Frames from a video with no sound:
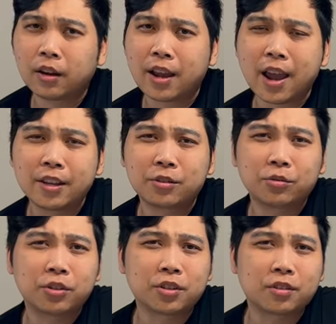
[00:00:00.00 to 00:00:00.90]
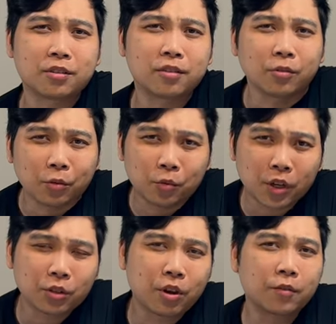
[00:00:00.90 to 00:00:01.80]
guys who just
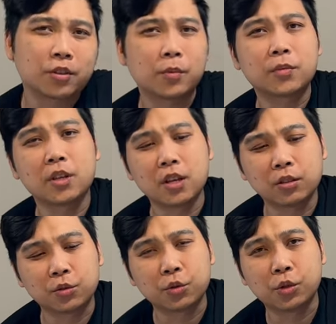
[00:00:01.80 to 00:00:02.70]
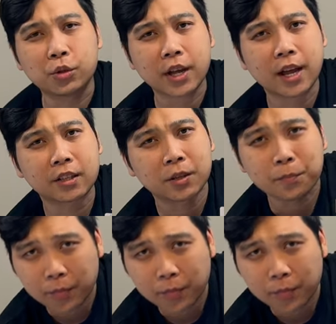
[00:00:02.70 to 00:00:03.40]
want to have something to look at some